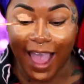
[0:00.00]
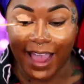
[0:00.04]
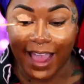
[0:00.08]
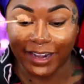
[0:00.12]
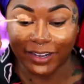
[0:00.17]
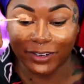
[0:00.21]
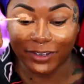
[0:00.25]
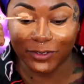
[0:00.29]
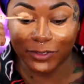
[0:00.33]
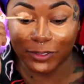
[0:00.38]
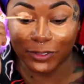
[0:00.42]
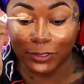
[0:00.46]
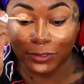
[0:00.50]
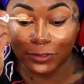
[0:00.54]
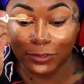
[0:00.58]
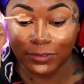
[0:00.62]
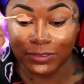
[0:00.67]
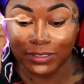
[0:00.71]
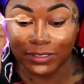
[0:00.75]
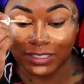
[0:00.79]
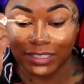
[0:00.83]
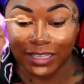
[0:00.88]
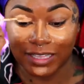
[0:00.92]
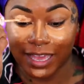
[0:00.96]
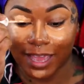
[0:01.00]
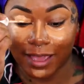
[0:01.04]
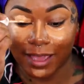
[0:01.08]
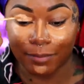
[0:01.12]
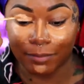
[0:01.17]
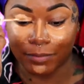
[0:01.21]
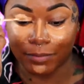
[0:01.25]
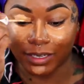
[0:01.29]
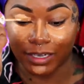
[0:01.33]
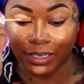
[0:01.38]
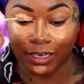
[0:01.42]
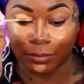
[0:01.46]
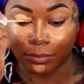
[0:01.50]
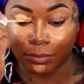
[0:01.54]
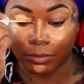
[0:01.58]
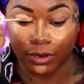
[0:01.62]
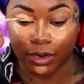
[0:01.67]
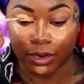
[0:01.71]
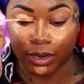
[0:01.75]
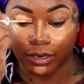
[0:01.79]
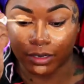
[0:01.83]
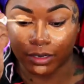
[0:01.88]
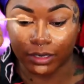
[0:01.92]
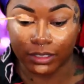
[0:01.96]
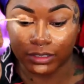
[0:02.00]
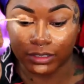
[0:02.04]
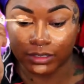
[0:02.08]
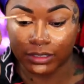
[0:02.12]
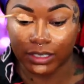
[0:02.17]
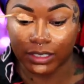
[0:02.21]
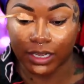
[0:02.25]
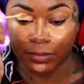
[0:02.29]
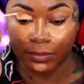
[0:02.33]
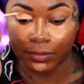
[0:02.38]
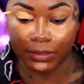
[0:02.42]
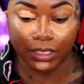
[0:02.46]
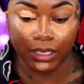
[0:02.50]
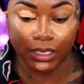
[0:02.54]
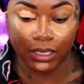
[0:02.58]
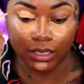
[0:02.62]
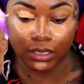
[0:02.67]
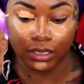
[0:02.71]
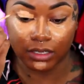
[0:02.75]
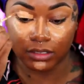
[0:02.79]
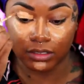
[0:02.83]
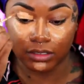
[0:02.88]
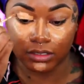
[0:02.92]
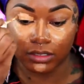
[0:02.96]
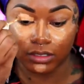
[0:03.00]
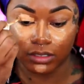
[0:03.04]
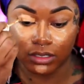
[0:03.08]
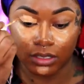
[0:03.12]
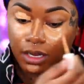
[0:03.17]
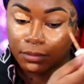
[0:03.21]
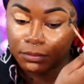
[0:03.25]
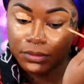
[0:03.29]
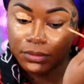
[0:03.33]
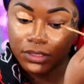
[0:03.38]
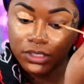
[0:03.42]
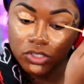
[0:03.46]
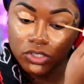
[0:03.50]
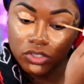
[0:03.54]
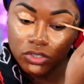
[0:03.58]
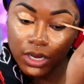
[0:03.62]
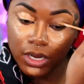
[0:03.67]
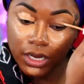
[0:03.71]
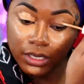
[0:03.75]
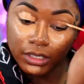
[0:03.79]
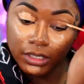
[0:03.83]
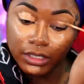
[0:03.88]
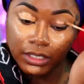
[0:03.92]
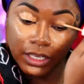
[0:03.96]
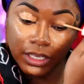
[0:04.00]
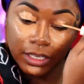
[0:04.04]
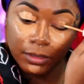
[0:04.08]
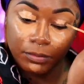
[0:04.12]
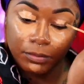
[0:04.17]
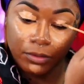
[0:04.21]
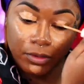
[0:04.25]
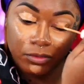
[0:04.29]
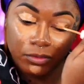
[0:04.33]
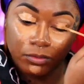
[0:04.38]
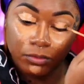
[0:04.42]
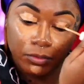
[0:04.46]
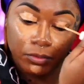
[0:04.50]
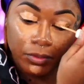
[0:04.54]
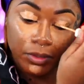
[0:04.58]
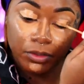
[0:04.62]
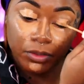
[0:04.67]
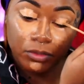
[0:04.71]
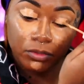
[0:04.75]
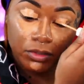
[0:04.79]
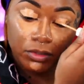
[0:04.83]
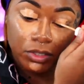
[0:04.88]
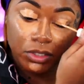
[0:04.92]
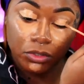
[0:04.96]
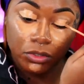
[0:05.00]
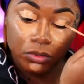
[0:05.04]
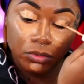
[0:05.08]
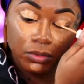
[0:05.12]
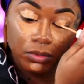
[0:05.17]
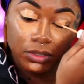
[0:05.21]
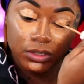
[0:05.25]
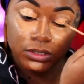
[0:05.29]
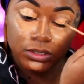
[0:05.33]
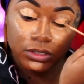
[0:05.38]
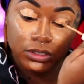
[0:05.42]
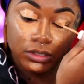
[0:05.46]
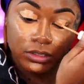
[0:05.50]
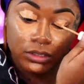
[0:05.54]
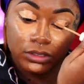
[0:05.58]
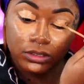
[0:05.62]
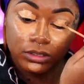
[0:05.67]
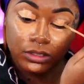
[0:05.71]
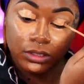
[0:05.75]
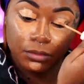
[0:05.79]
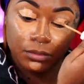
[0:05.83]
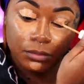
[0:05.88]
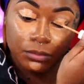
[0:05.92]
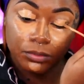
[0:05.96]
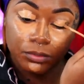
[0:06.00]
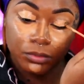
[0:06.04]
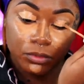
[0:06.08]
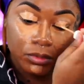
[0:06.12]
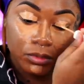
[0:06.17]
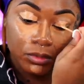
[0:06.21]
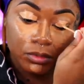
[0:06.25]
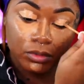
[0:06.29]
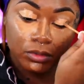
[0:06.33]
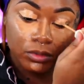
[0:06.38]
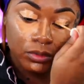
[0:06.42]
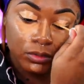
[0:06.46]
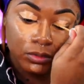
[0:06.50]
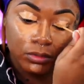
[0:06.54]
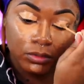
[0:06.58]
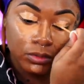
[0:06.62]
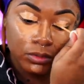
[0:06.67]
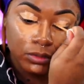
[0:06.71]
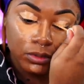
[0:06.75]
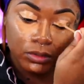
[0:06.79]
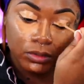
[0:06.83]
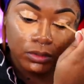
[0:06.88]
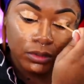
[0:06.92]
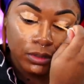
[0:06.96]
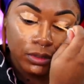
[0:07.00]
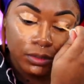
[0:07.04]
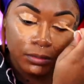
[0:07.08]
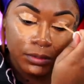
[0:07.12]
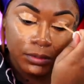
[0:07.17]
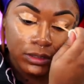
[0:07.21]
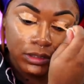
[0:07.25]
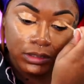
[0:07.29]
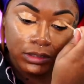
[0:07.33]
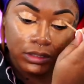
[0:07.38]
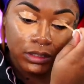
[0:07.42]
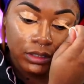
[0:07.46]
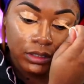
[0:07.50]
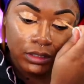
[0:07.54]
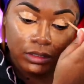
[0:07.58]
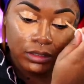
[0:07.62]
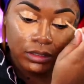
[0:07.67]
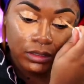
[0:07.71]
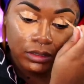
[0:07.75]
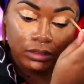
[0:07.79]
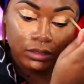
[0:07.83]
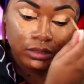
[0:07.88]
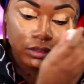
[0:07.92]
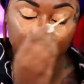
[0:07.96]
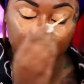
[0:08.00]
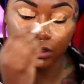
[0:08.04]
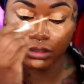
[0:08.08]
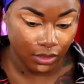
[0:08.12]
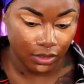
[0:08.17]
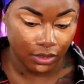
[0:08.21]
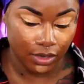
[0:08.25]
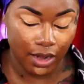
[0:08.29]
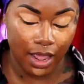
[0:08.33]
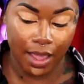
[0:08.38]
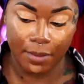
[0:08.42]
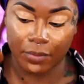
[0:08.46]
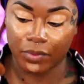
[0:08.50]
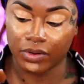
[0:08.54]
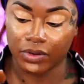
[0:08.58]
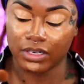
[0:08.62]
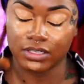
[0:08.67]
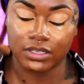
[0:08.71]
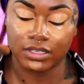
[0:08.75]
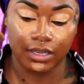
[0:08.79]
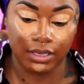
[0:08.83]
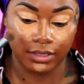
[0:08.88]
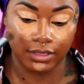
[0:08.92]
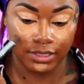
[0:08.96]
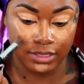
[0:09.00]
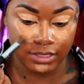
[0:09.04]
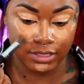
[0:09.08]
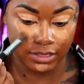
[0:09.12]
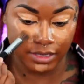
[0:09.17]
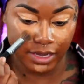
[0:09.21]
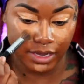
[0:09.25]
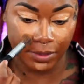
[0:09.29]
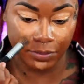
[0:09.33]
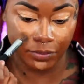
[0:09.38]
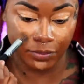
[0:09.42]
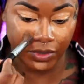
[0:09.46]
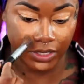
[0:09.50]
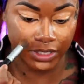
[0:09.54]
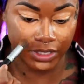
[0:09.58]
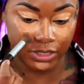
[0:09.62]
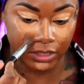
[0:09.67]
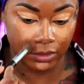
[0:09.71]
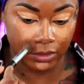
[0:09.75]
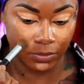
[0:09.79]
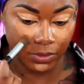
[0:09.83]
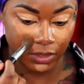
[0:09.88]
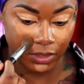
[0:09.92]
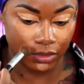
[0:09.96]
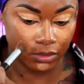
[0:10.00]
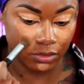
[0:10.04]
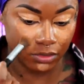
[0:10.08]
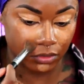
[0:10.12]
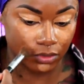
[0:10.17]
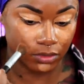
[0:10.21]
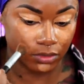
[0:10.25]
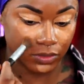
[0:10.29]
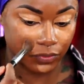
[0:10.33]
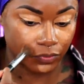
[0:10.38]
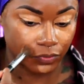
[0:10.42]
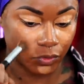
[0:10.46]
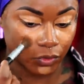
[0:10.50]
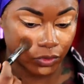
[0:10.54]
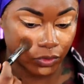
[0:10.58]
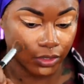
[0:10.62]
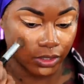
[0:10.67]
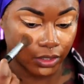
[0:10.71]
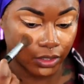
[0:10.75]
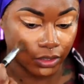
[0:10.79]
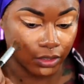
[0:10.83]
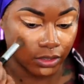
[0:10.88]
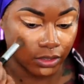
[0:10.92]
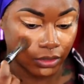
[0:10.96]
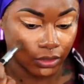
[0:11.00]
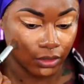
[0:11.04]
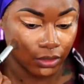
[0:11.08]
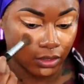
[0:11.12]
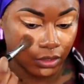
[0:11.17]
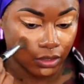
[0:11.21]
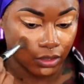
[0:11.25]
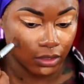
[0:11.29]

I don't use that many products nowadays. I'm just trying to keep it real cute and simple, you know what I'm saying? Now I'm going to take the same brush that we use for